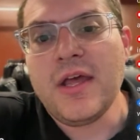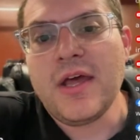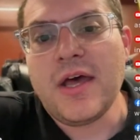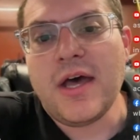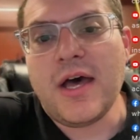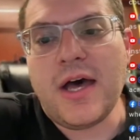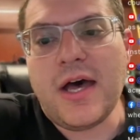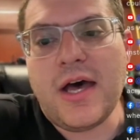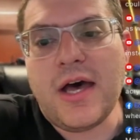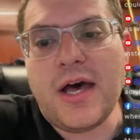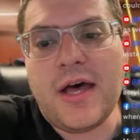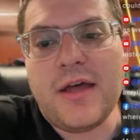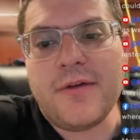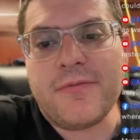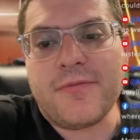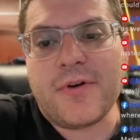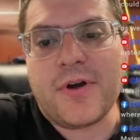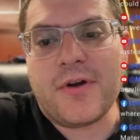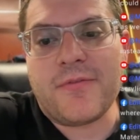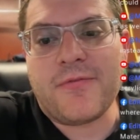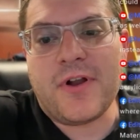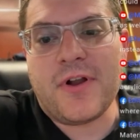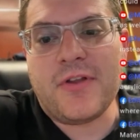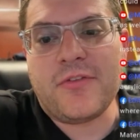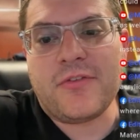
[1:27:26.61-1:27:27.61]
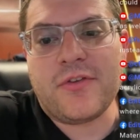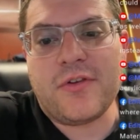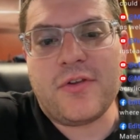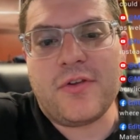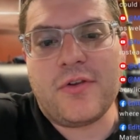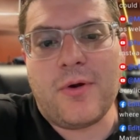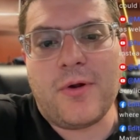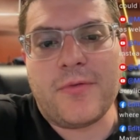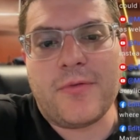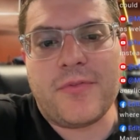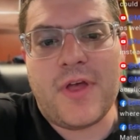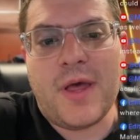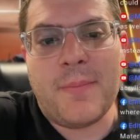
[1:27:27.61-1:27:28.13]
For our friends to the
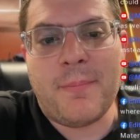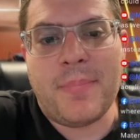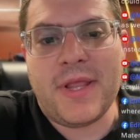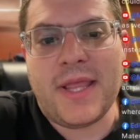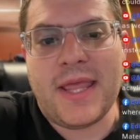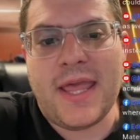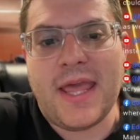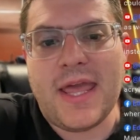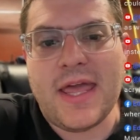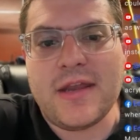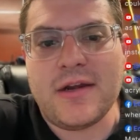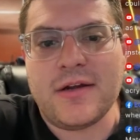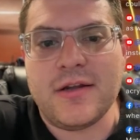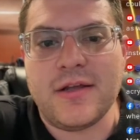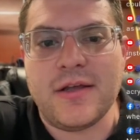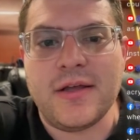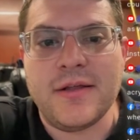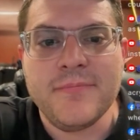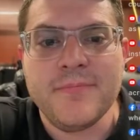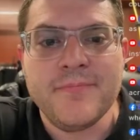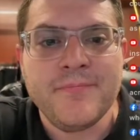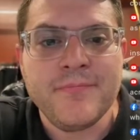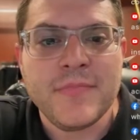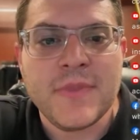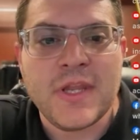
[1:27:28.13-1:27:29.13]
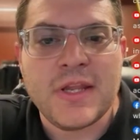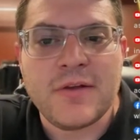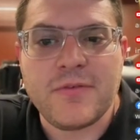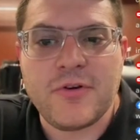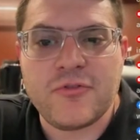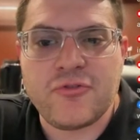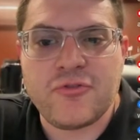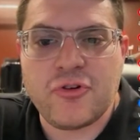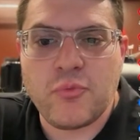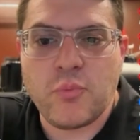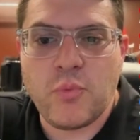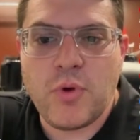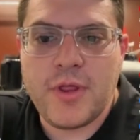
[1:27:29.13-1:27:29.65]
north up in Canada,
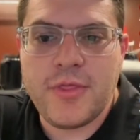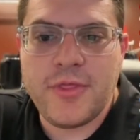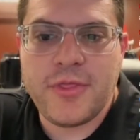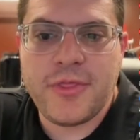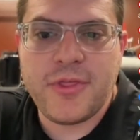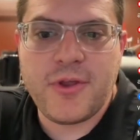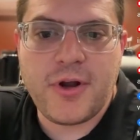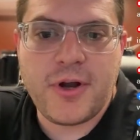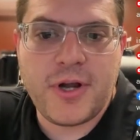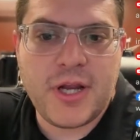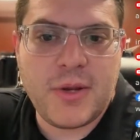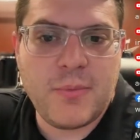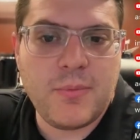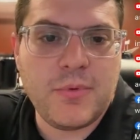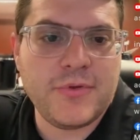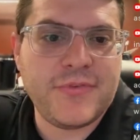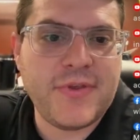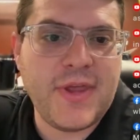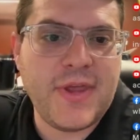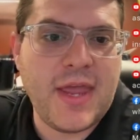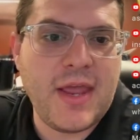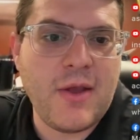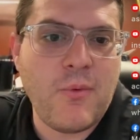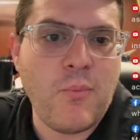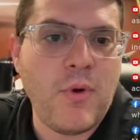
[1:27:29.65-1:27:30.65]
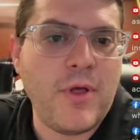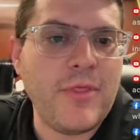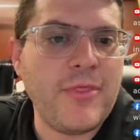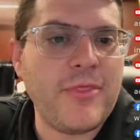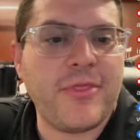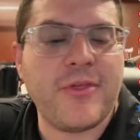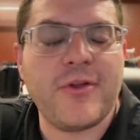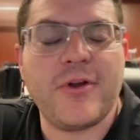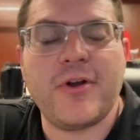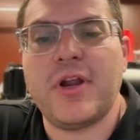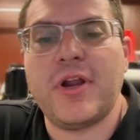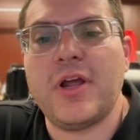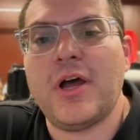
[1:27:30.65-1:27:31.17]
Richard 130 will take
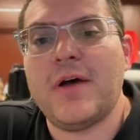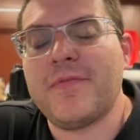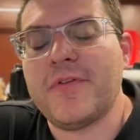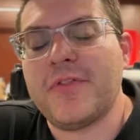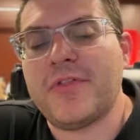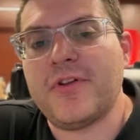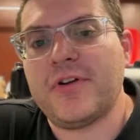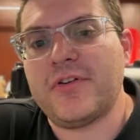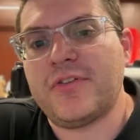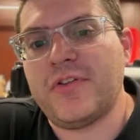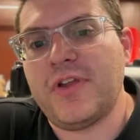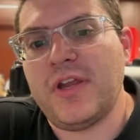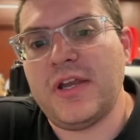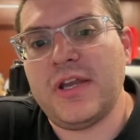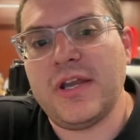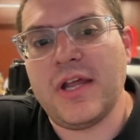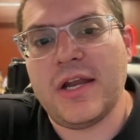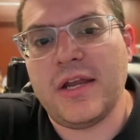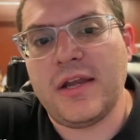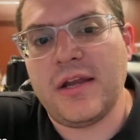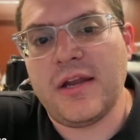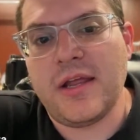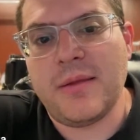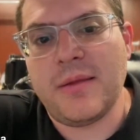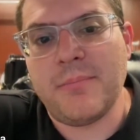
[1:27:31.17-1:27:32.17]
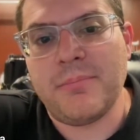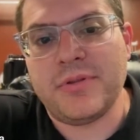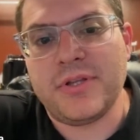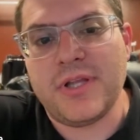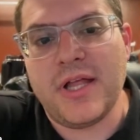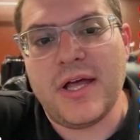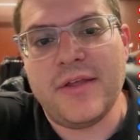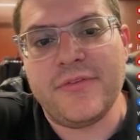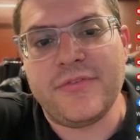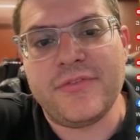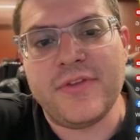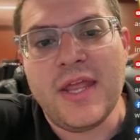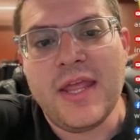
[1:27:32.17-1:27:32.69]
$130 off of $13.99
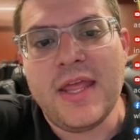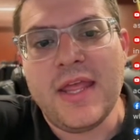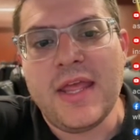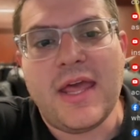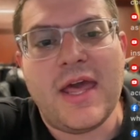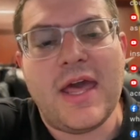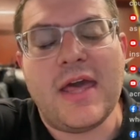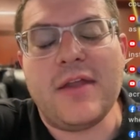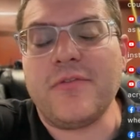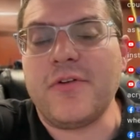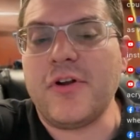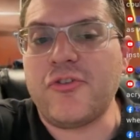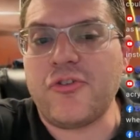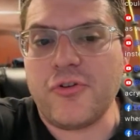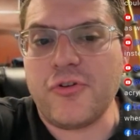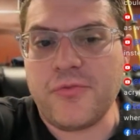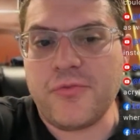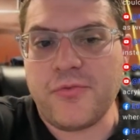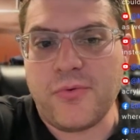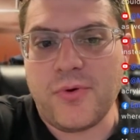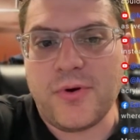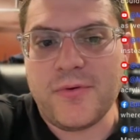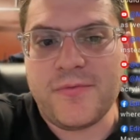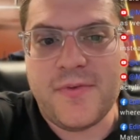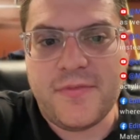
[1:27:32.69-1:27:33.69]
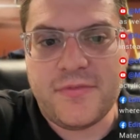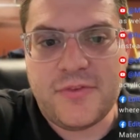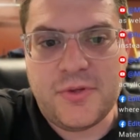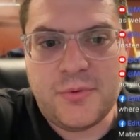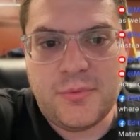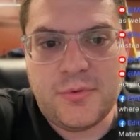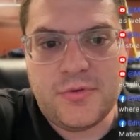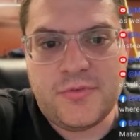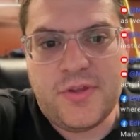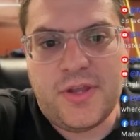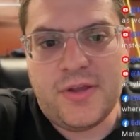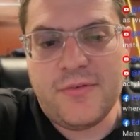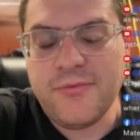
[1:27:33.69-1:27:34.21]
plus. And Richard 450
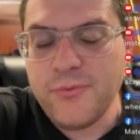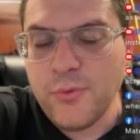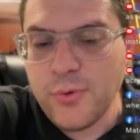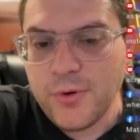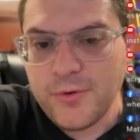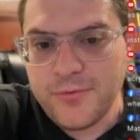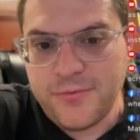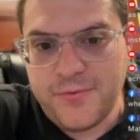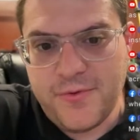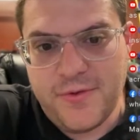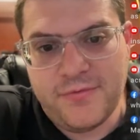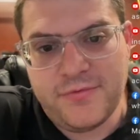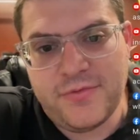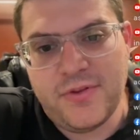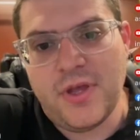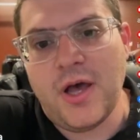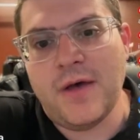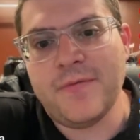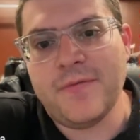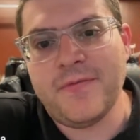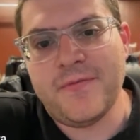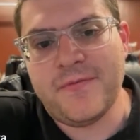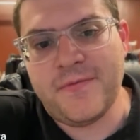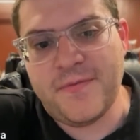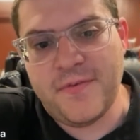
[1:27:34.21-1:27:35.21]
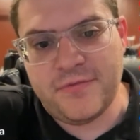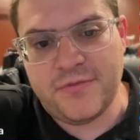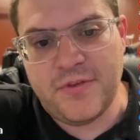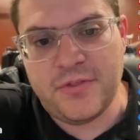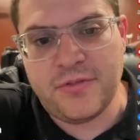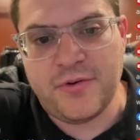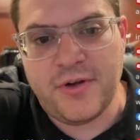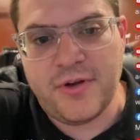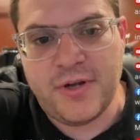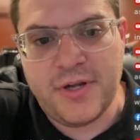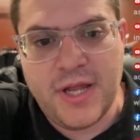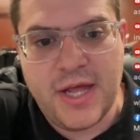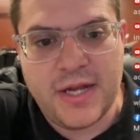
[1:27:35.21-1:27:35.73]
will take $450 off of
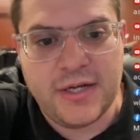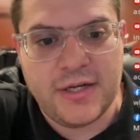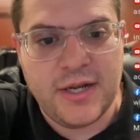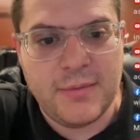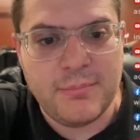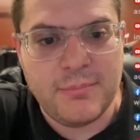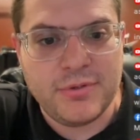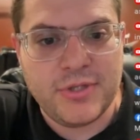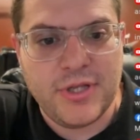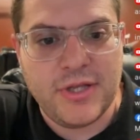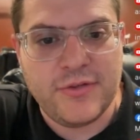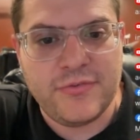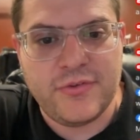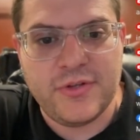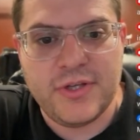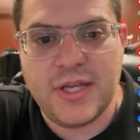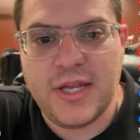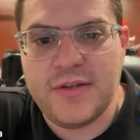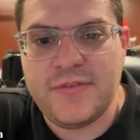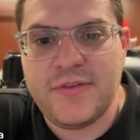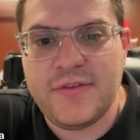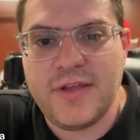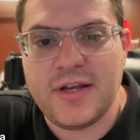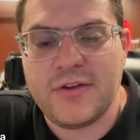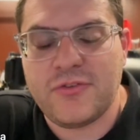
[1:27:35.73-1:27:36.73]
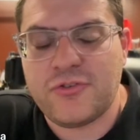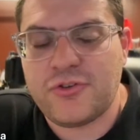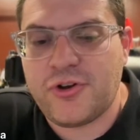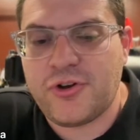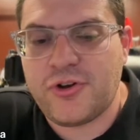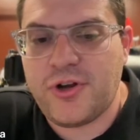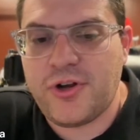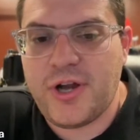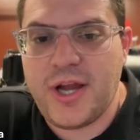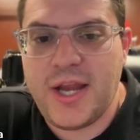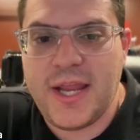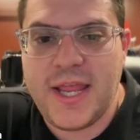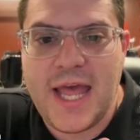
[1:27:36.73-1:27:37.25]
$53.99 plus. So again, take a
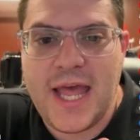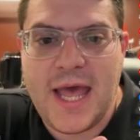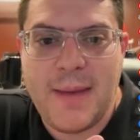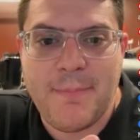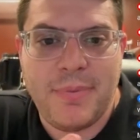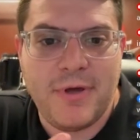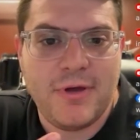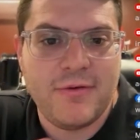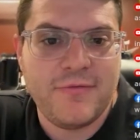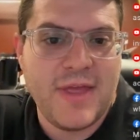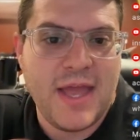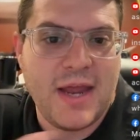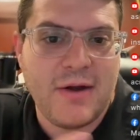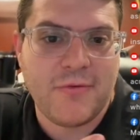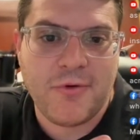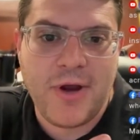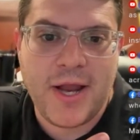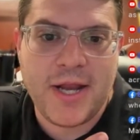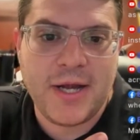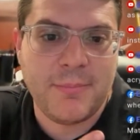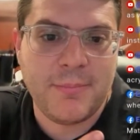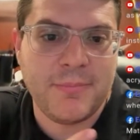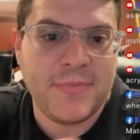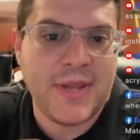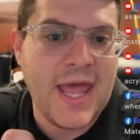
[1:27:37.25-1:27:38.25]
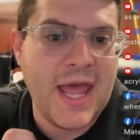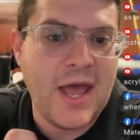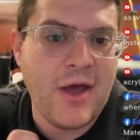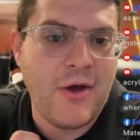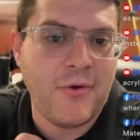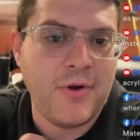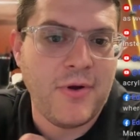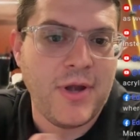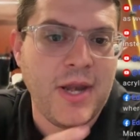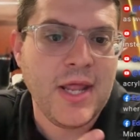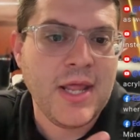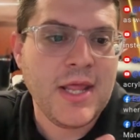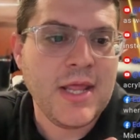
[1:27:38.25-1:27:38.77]
screen cap of that, write them down.
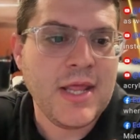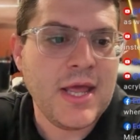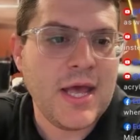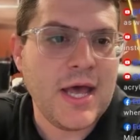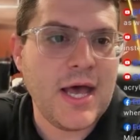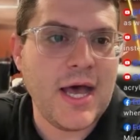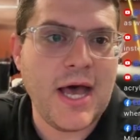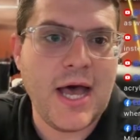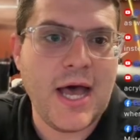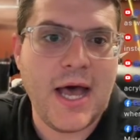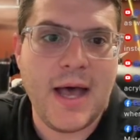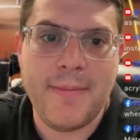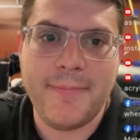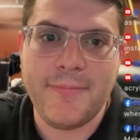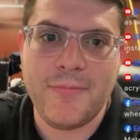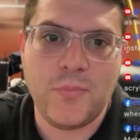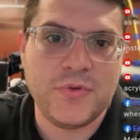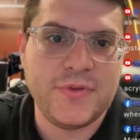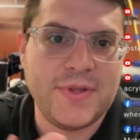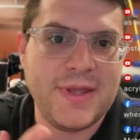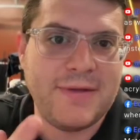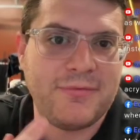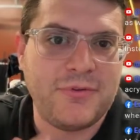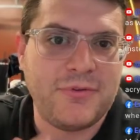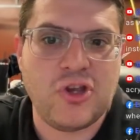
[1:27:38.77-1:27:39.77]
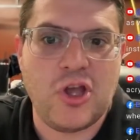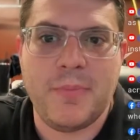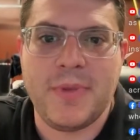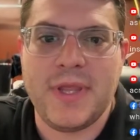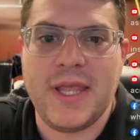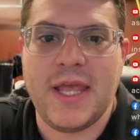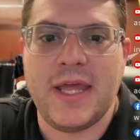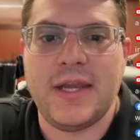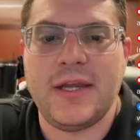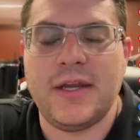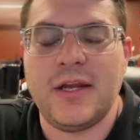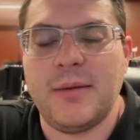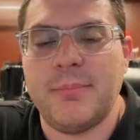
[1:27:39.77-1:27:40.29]
We'll definitely show them
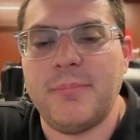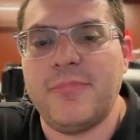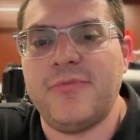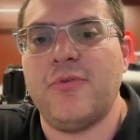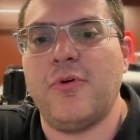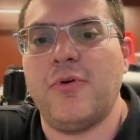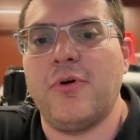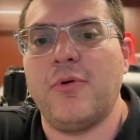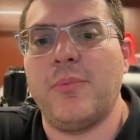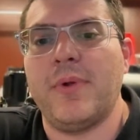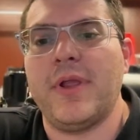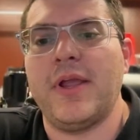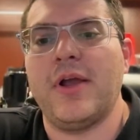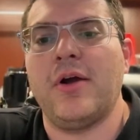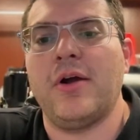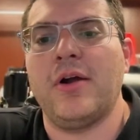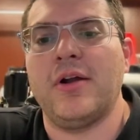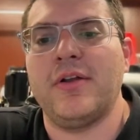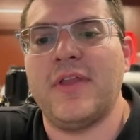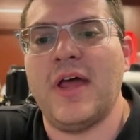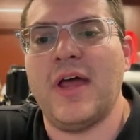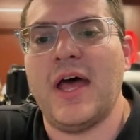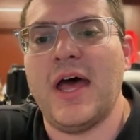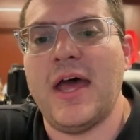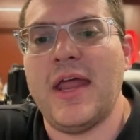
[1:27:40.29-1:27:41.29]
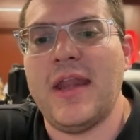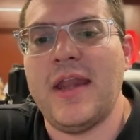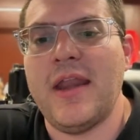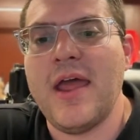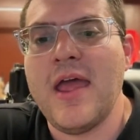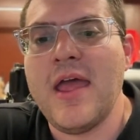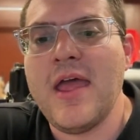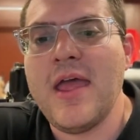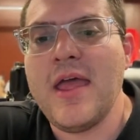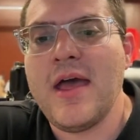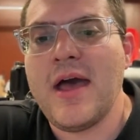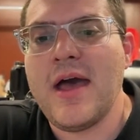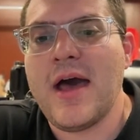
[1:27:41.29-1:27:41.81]
again here before we are done.
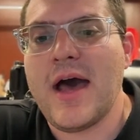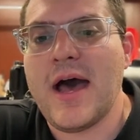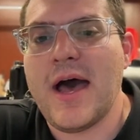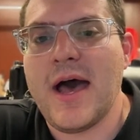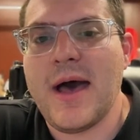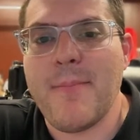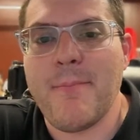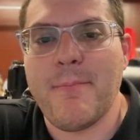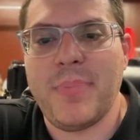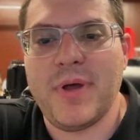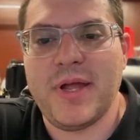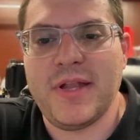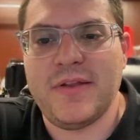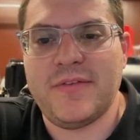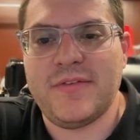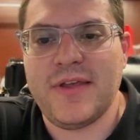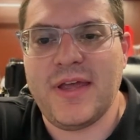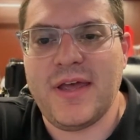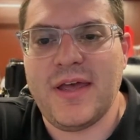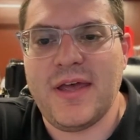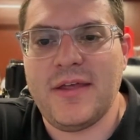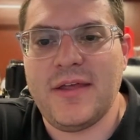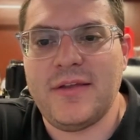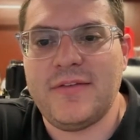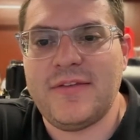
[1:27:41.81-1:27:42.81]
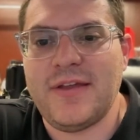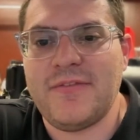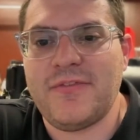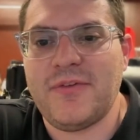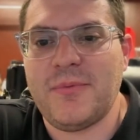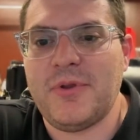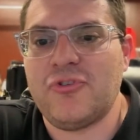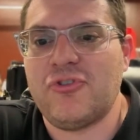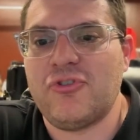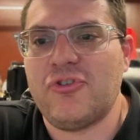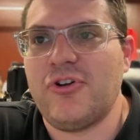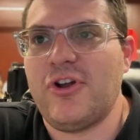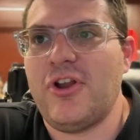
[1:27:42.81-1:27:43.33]
But definitely
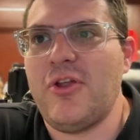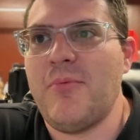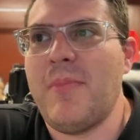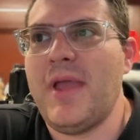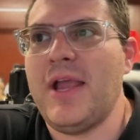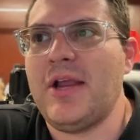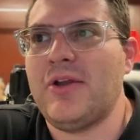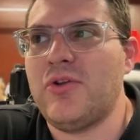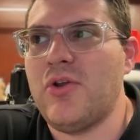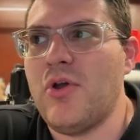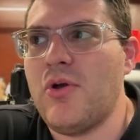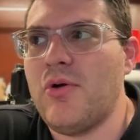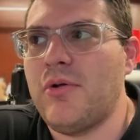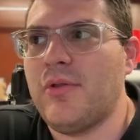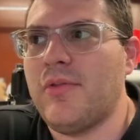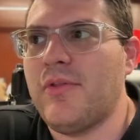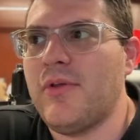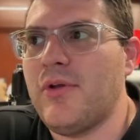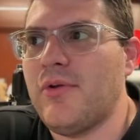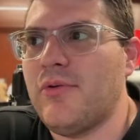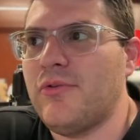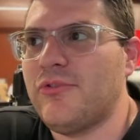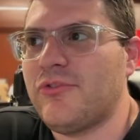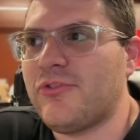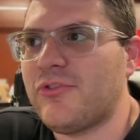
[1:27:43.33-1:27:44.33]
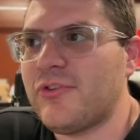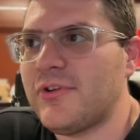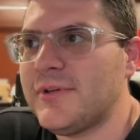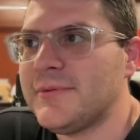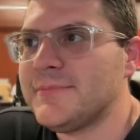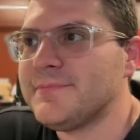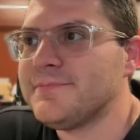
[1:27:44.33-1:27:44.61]
make sure you make note of those.